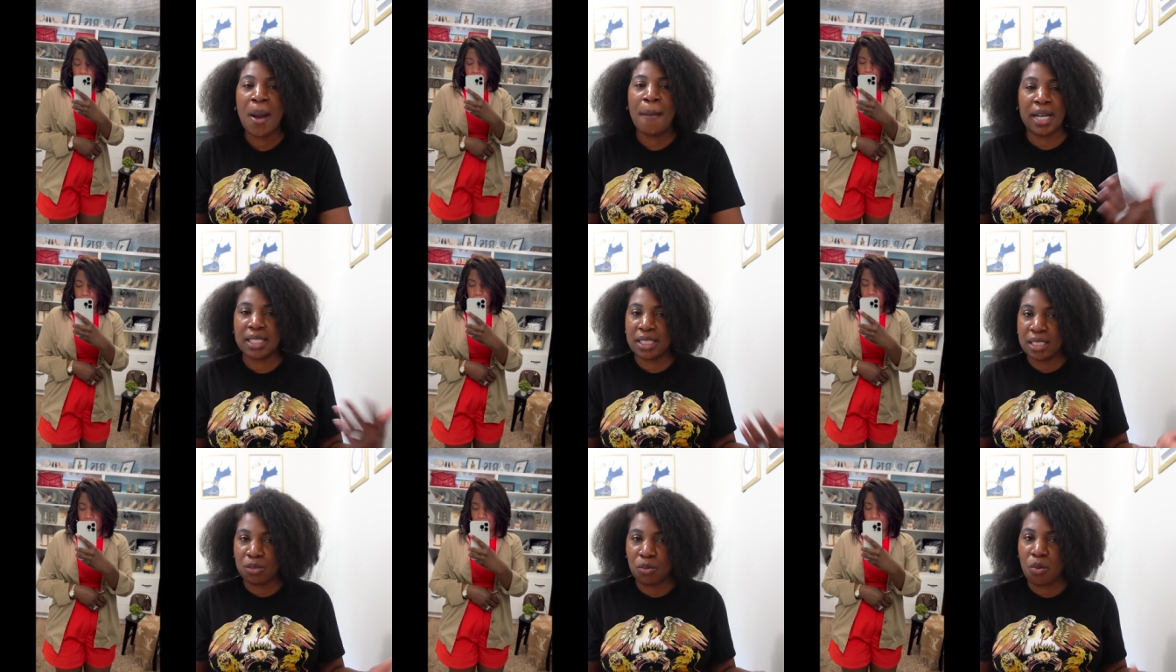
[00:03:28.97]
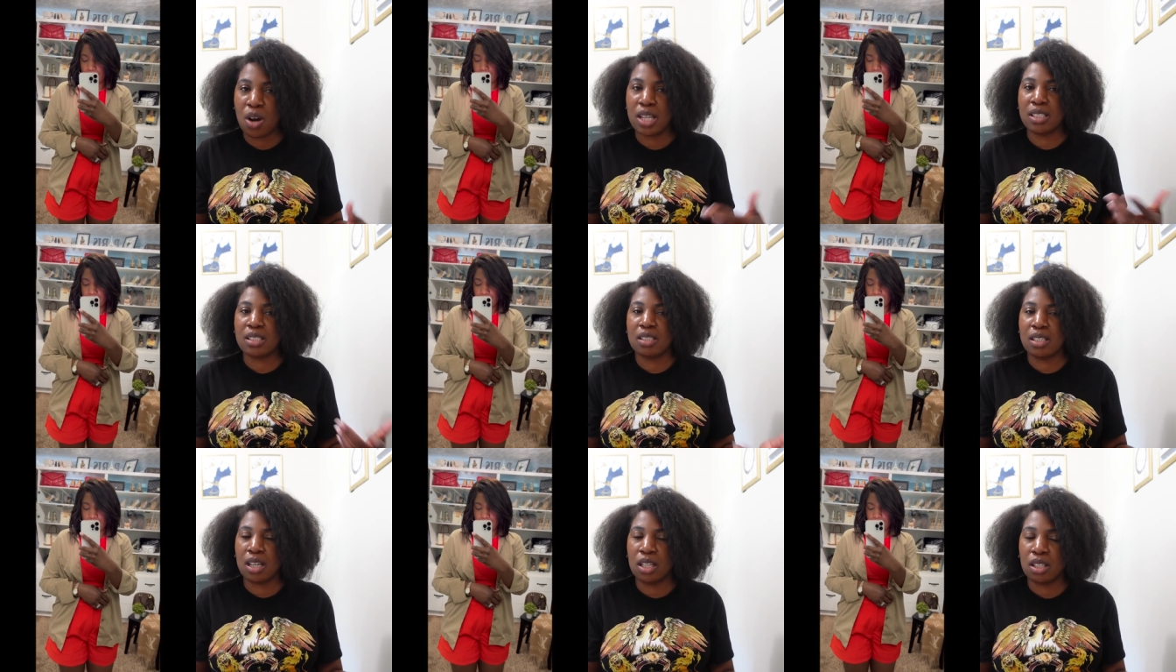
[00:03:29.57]
But I did want to
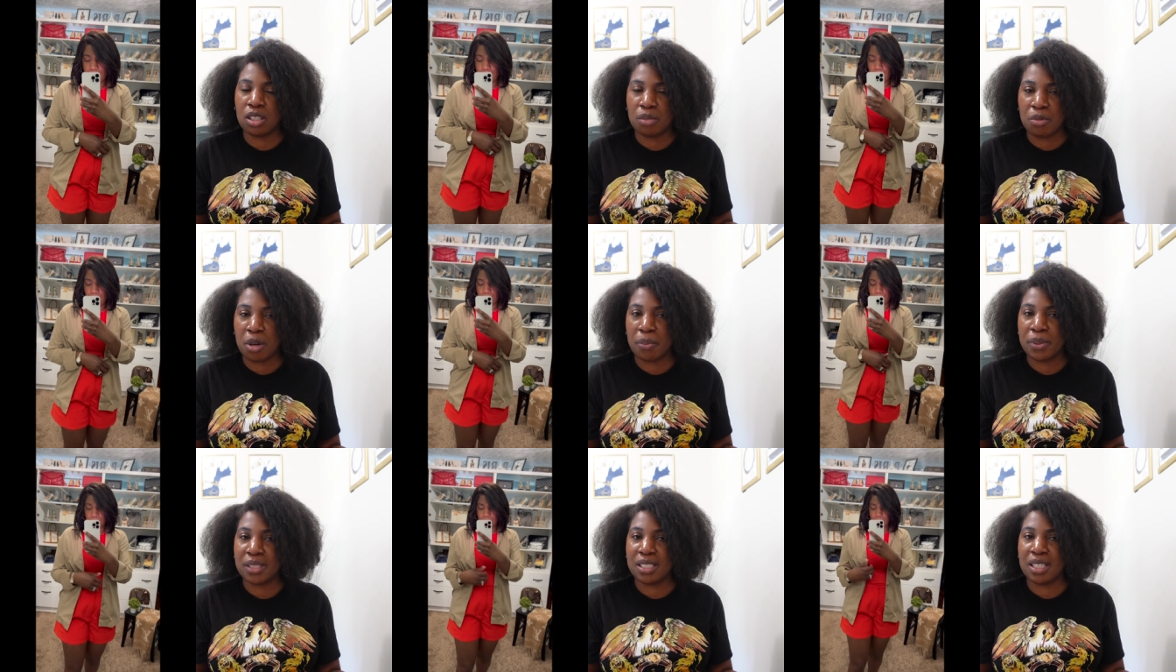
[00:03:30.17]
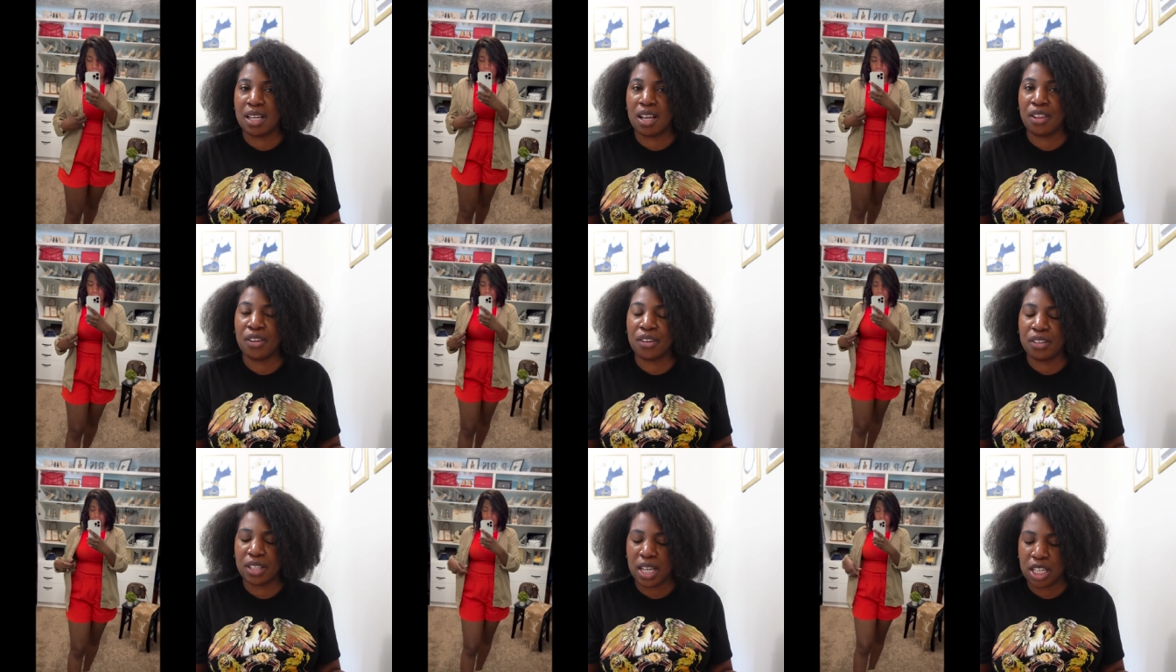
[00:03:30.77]
look a little more put
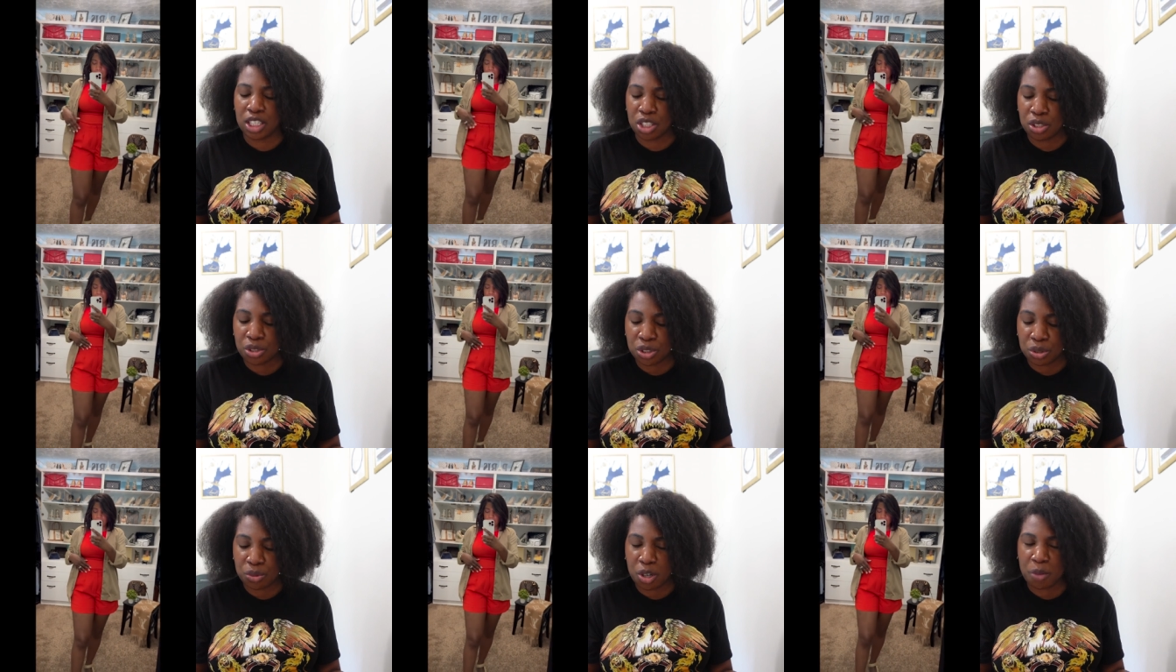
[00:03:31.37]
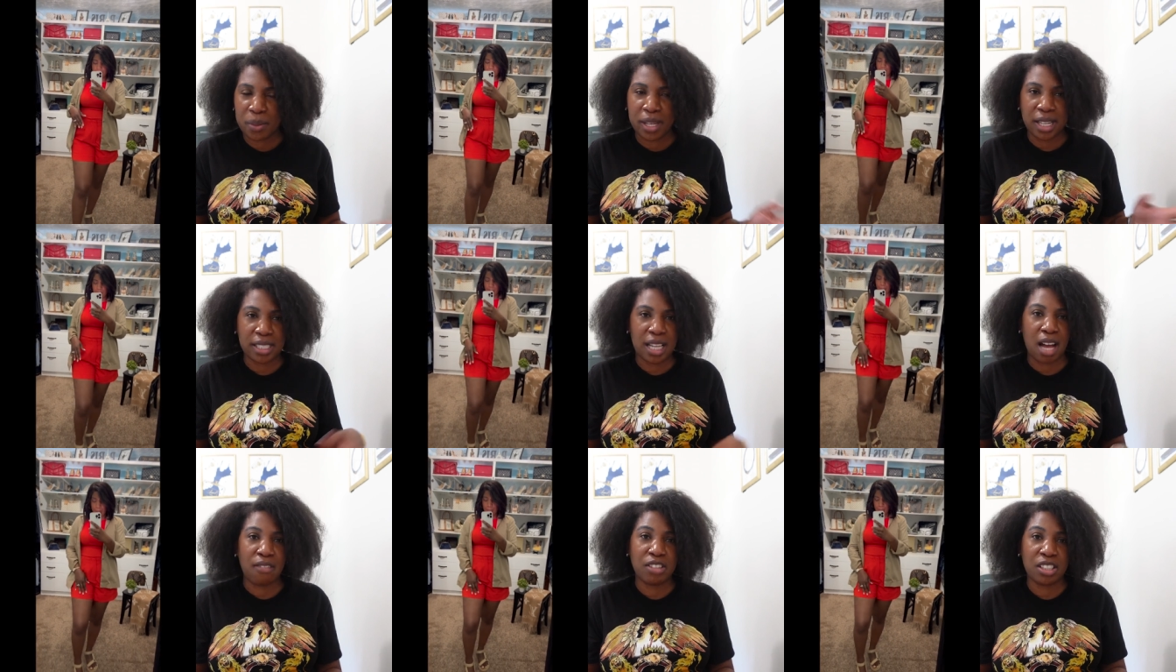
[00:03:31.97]
together than usual
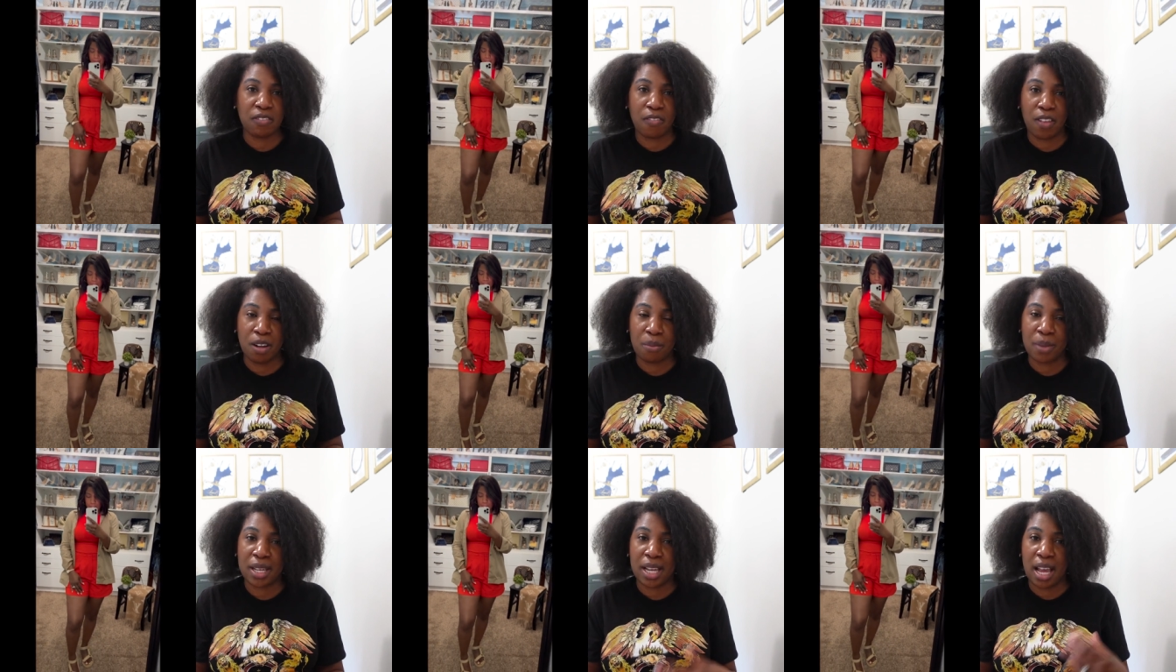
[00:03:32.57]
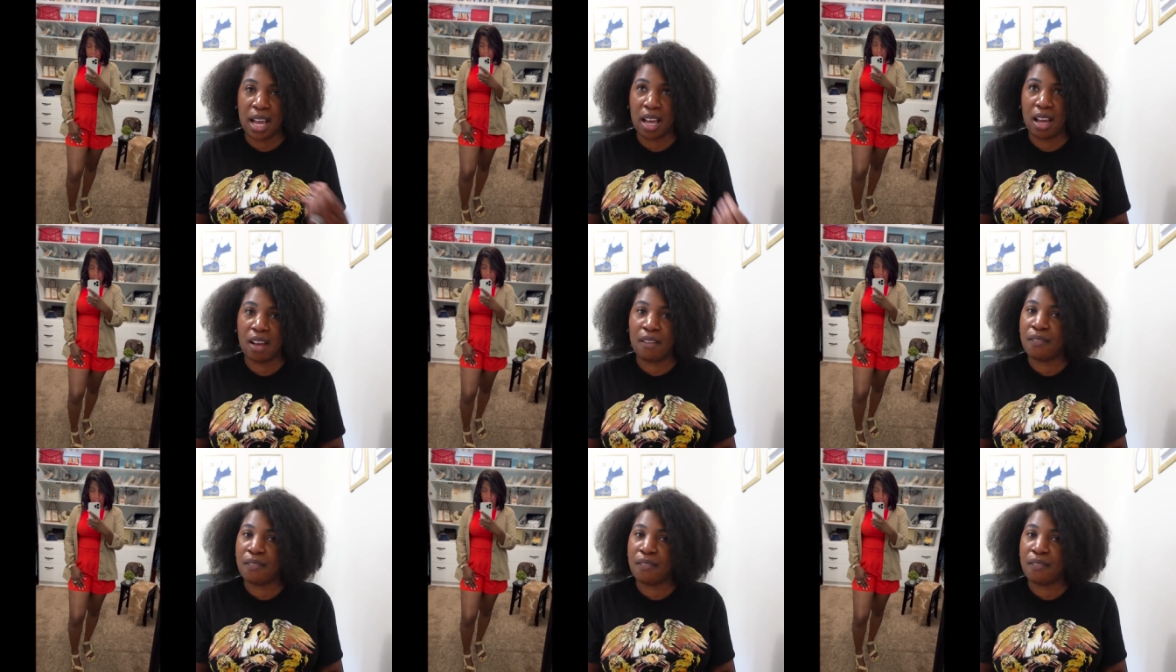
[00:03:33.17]
because I was filming a,